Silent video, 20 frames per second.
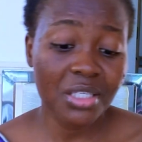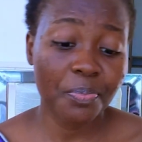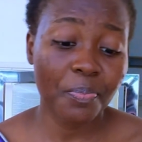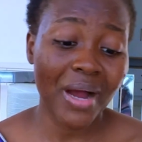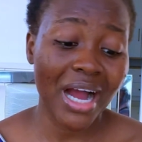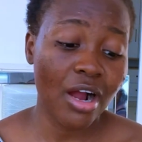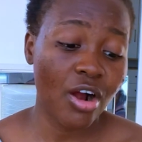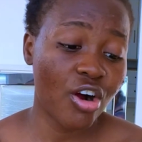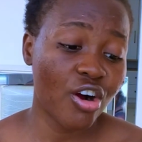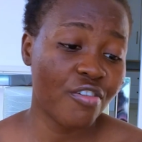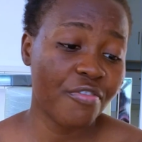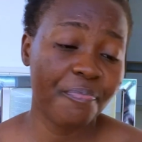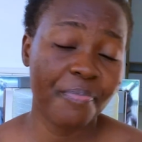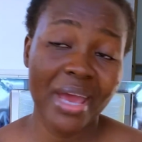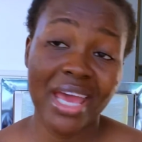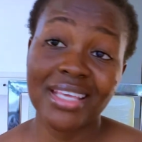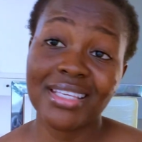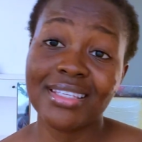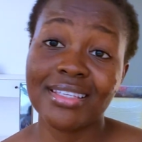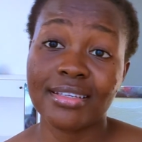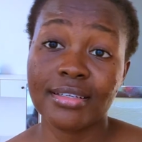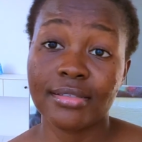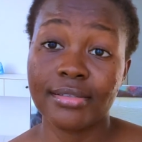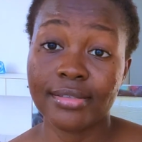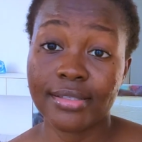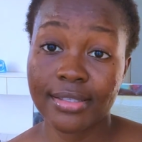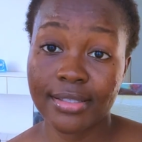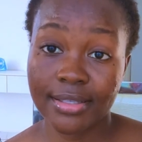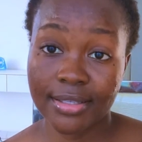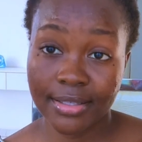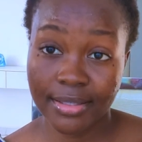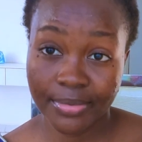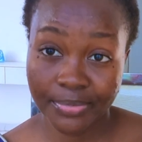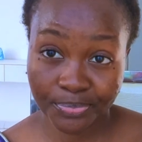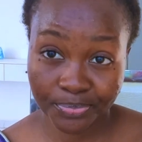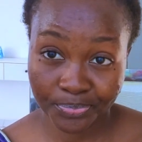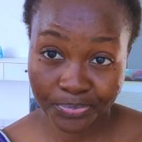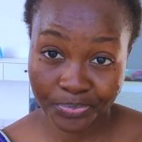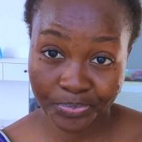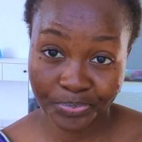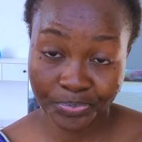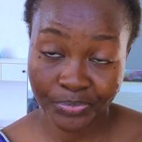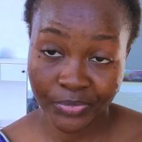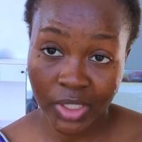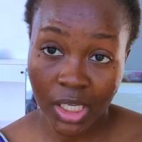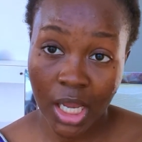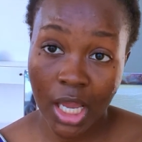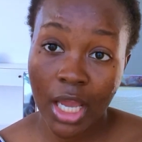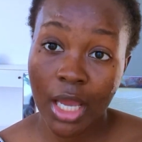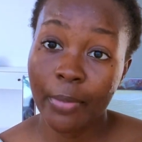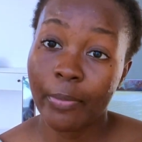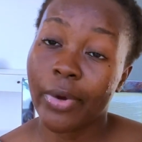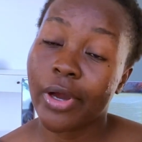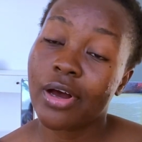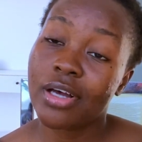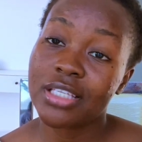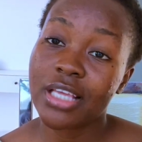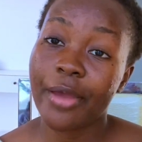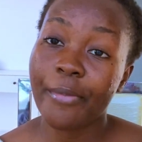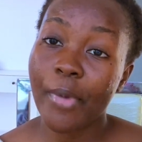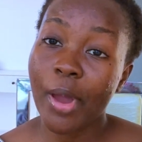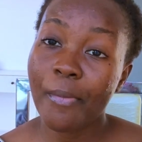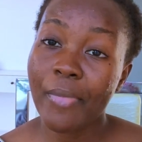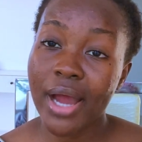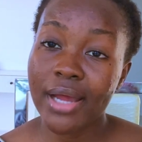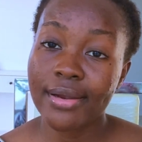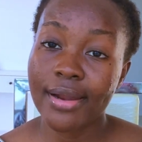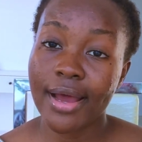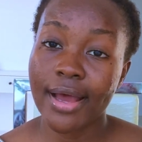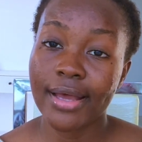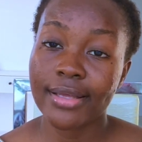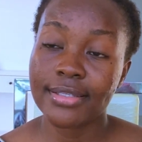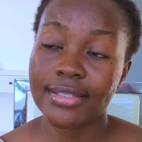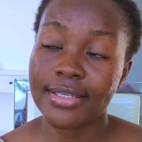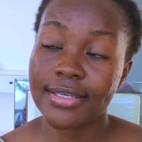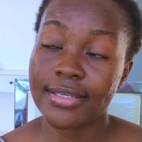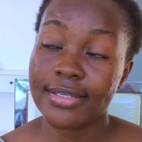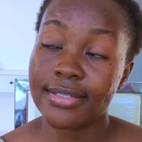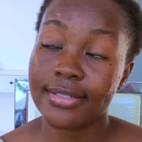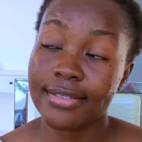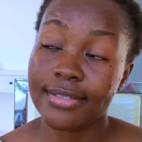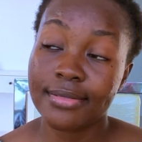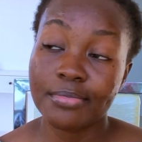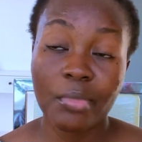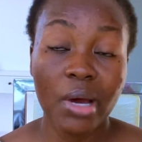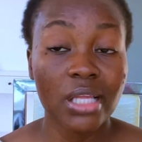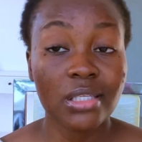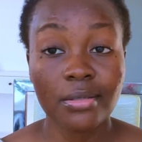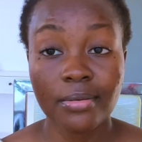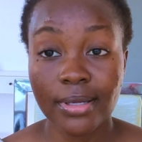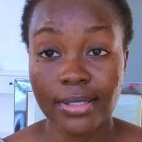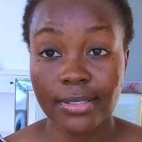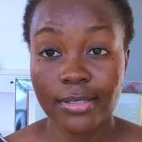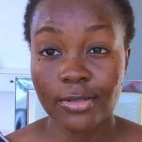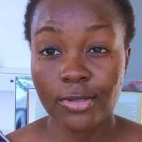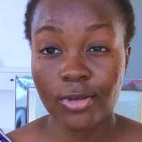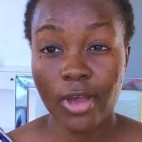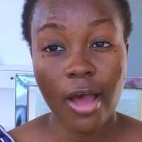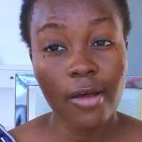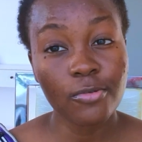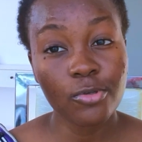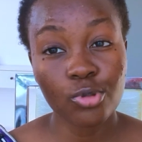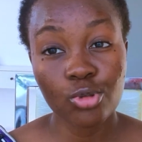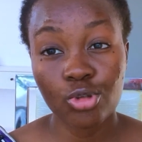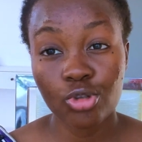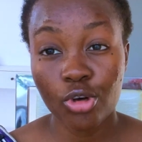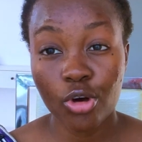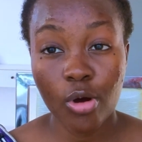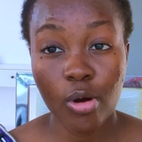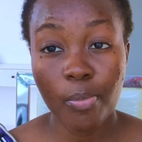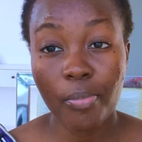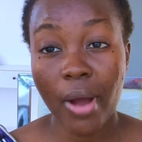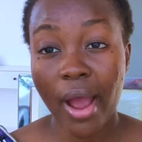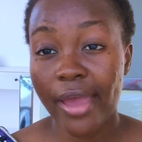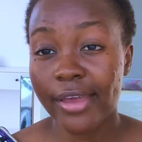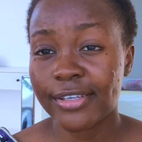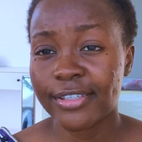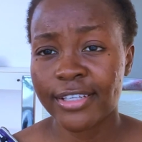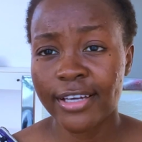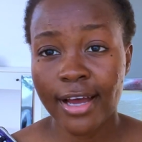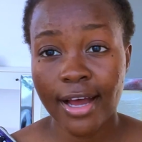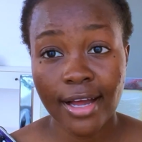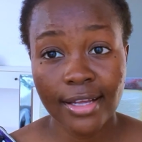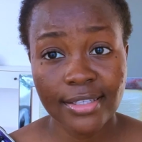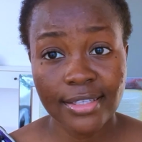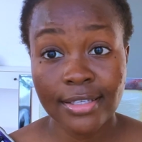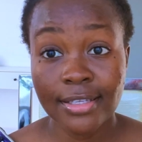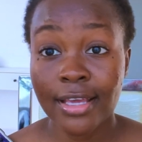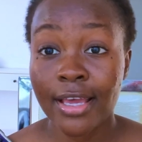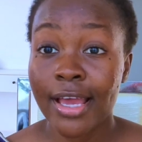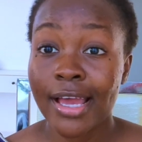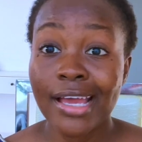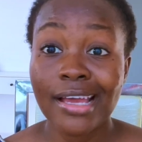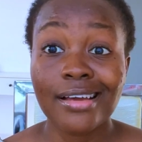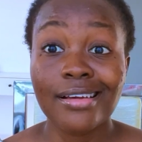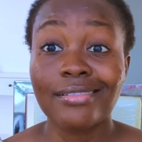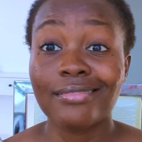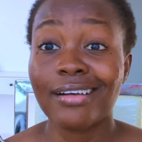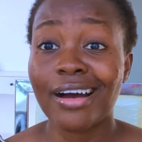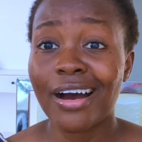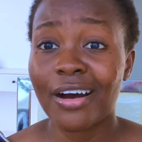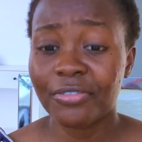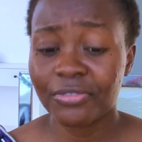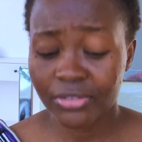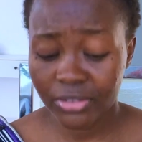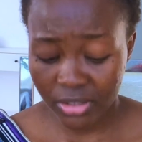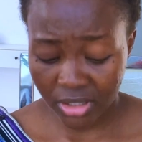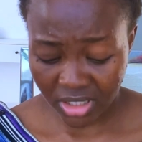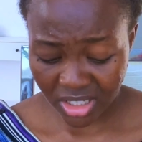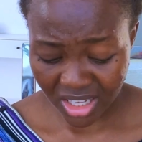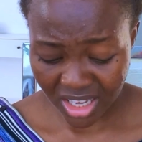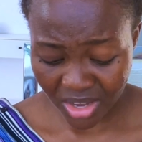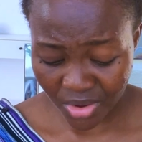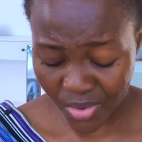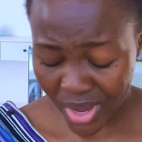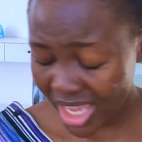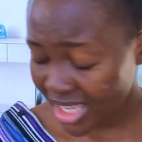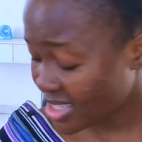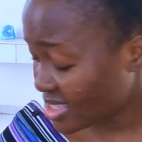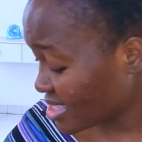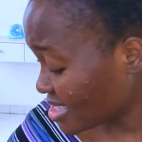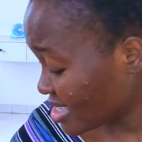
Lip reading: a pack of pencils because I remember that in mathematics you have to draw pie charts, graph. Wait,